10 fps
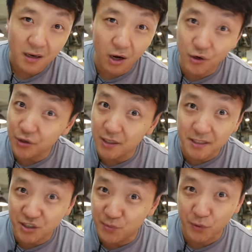All you need
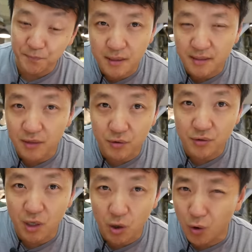is a spoon because the
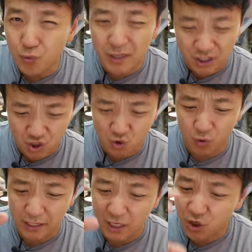noodles are all really
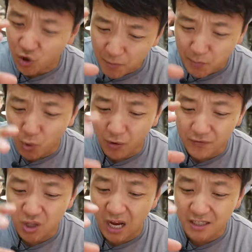short. In a good bowl
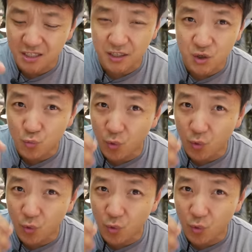of laksa, you